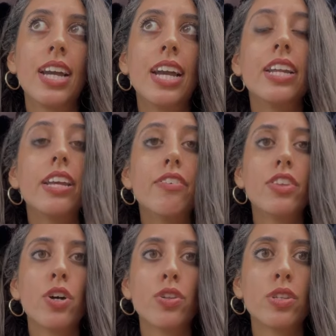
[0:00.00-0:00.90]
and
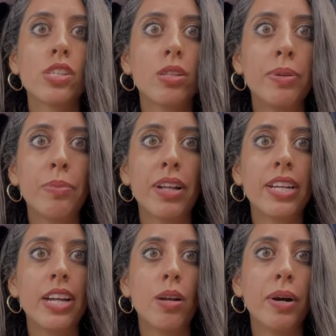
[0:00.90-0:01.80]
even though those are the people I
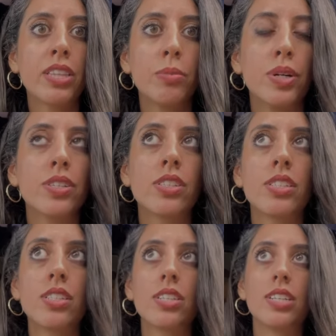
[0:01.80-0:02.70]
care about the
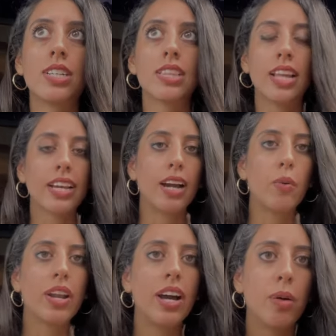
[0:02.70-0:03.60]
most, like, I
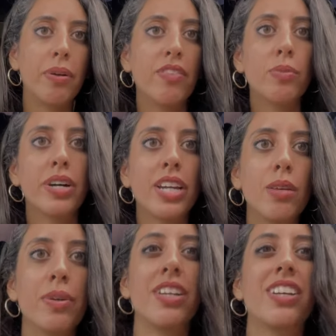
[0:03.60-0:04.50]
want to help everybody,
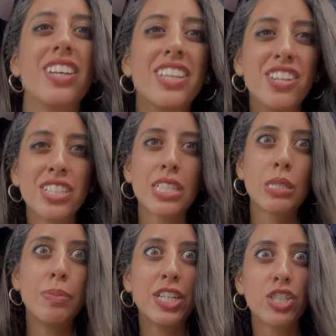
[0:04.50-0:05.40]
but there's a
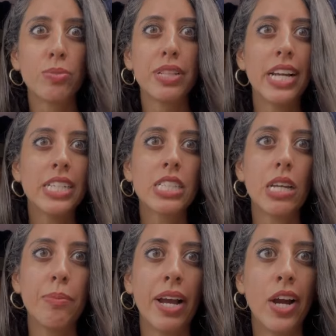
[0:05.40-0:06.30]
special place
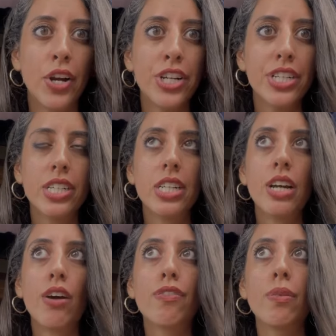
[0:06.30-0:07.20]
in my heart
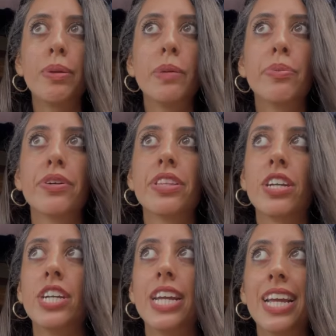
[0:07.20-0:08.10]
for people that
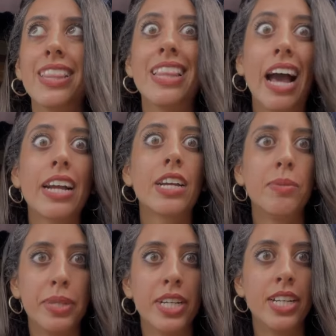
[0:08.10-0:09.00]
are in that
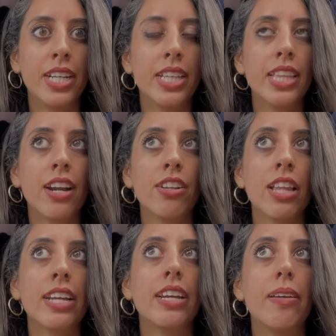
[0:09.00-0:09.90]
community, that are
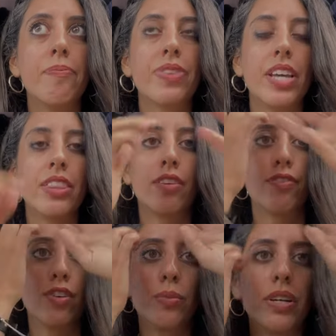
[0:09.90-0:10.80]
like in the
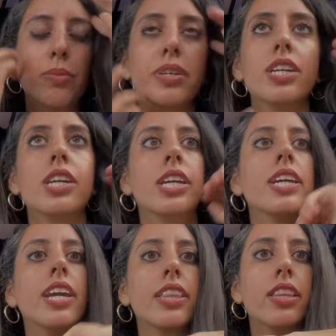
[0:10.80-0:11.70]
from community,
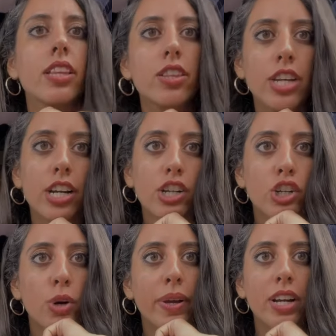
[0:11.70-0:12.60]
in that are
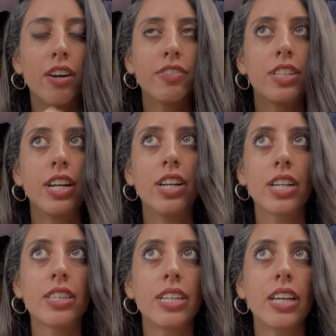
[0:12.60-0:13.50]
going off the Derech,
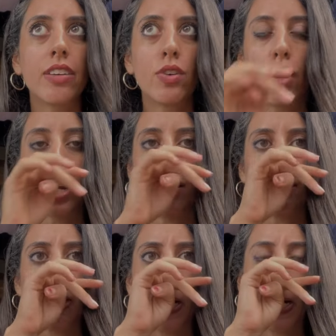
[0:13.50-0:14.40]
thinking of going off
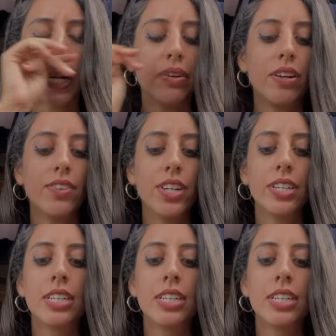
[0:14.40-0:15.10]
the Derech, whatever.